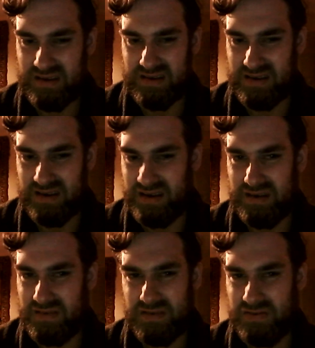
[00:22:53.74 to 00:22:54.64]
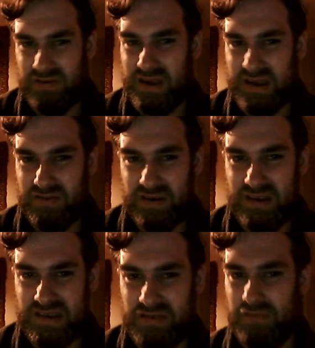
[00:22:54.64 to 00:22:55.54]
kind of quite
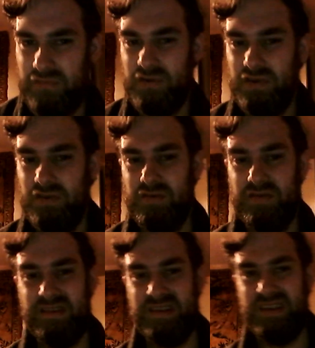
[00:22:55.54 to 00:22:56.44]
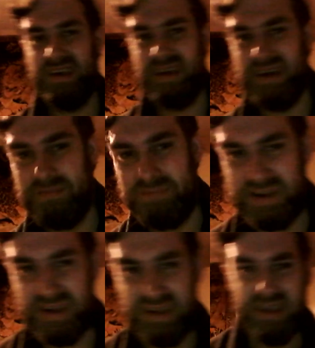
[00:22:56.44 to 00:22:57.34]
sort of rude to her,
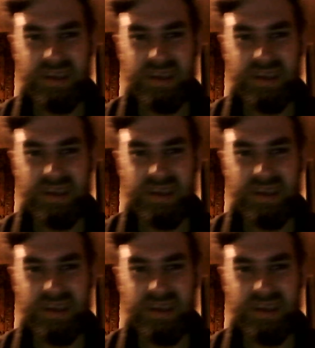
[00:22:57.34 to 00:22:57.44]
but